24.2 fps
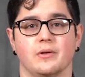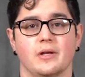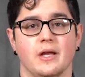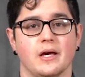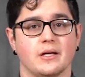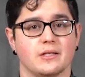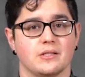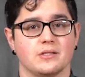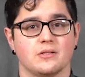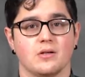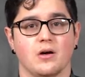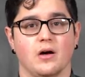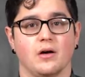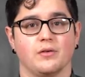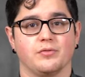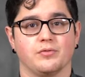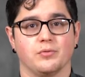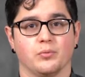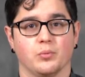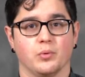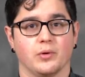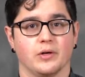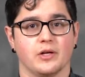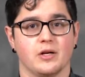next
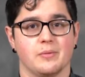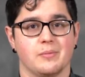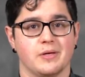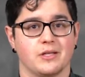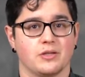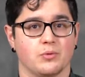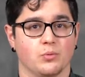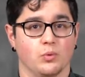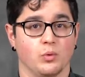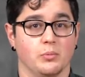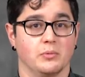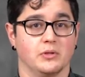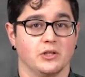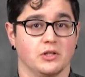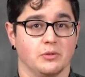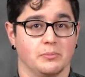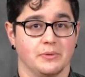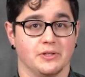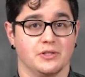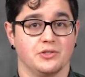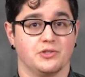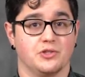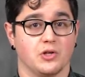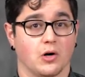off, we're going to make the room a little
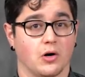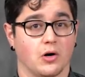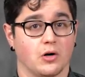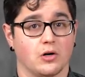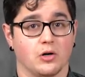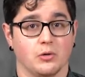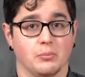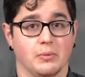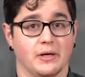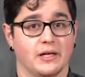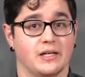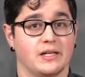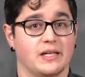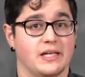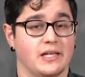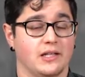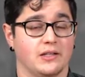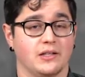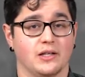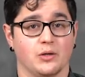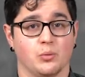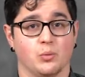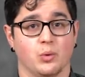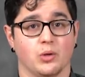bit darker by
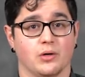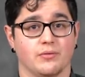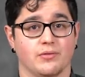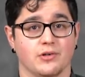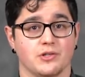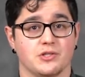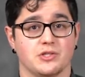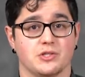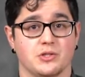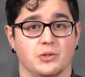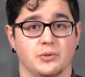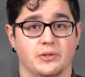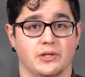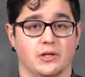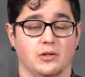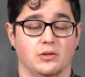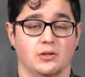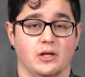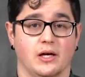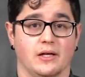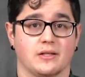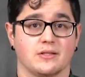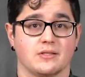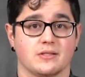killing one of our studio
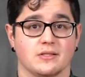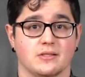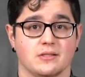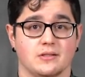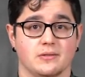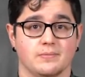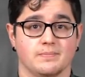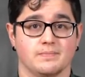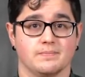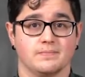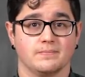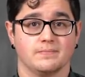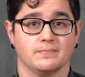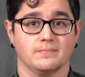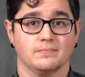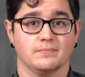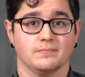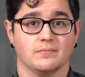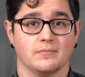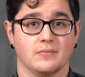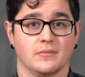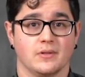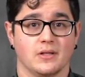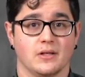lights.
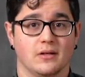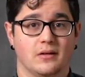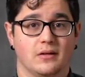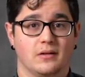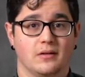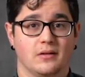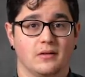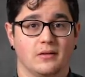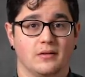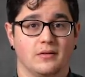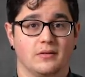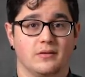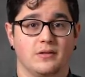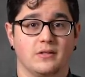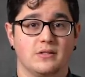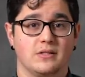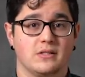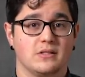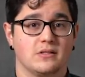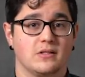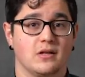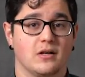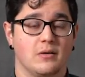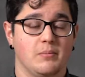
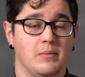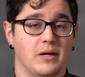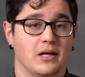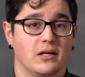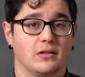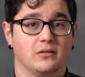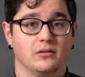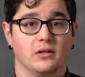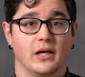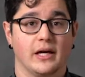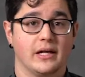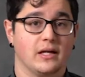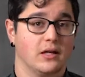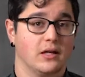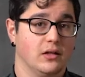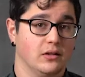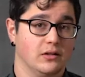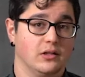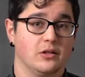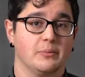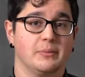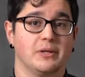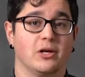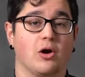This is going to make light a
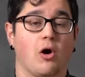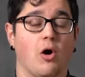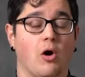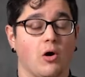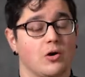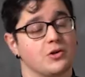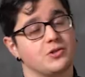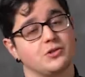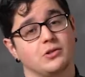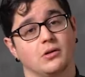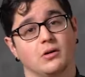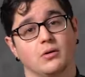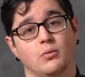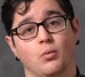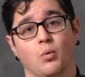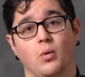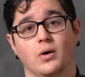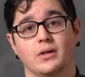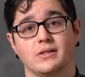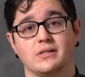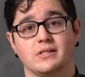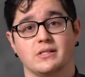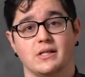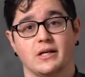little bit harsher on
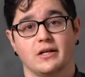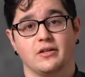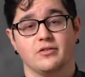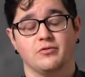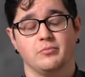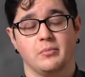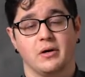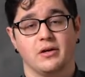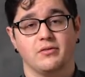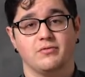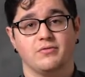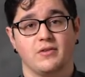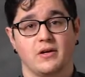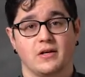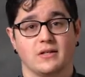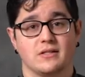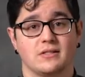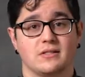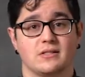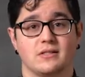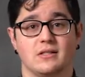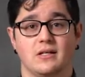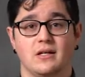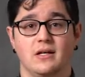one side of my
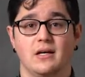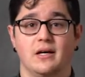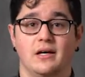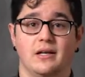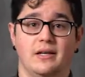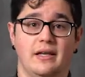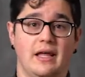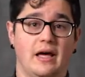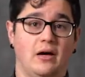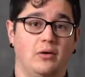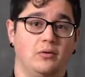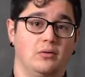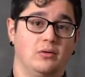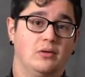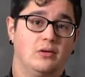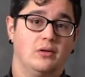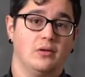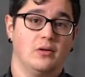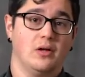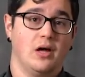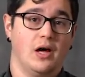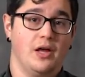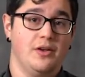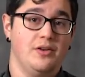face. Now,
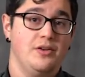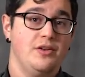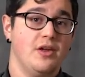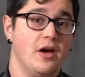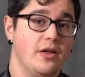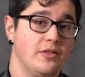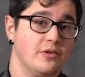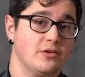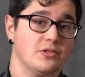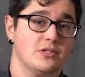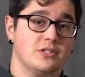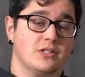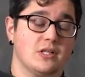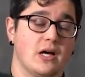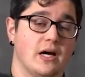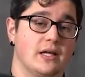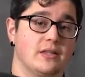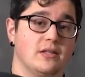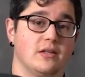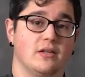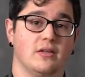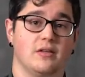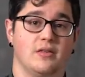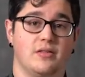another
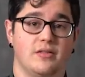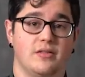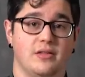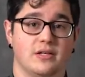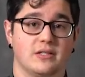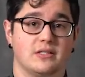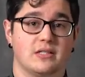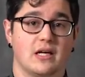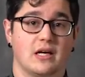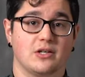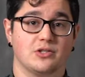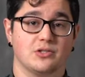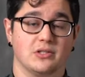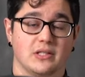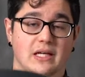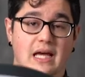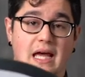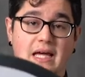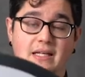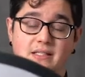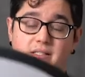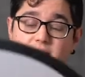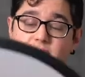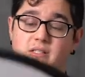side that this actually
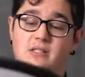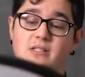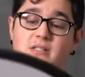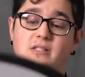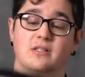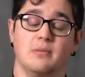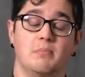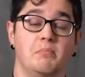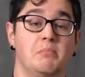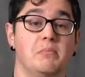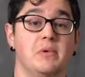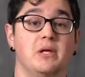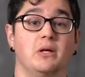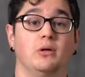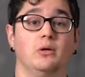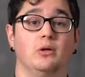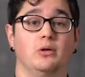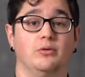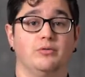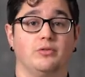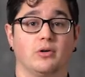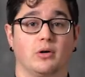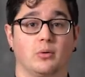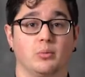has, this is the
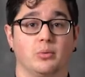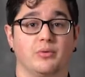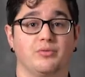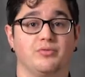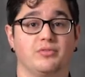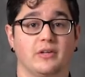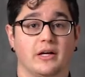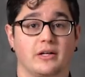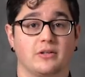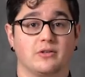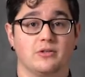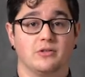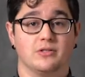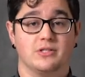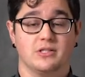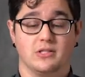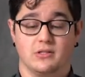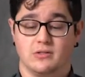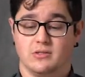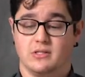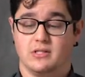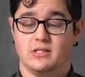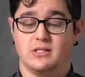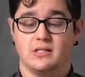middle of our reflector
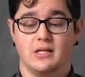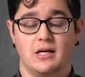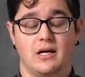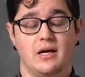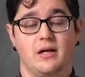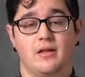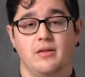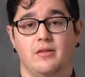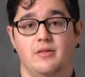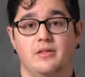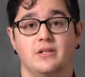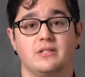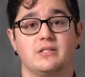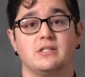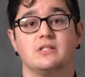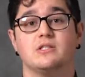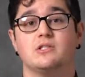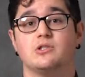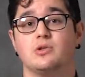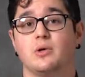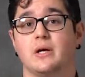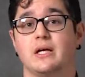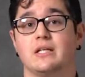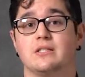series. This
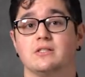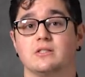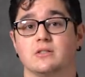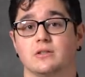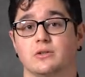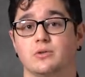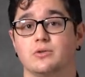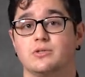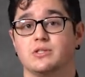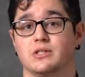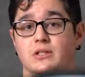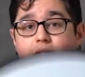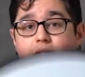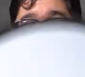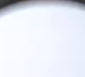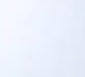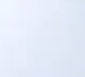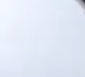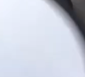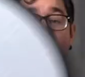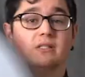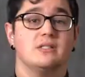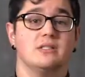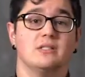is translucent.
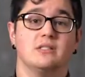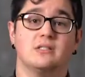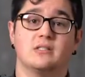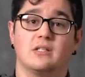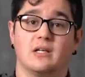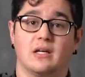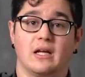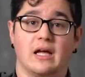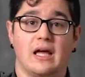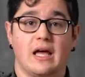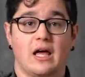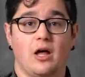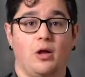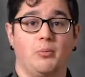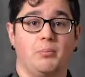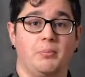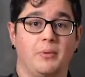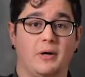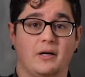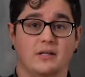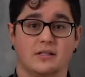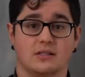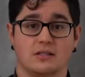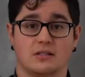This is going to help
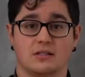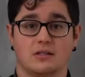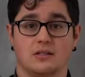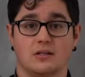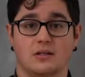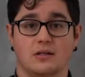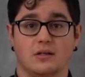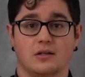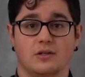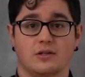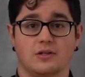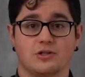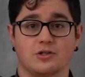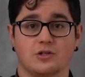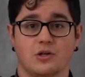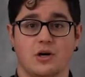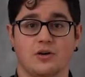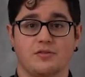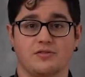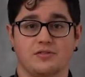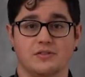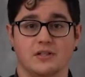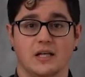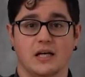us
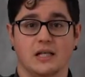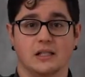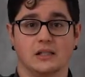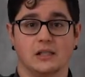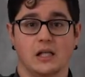soften that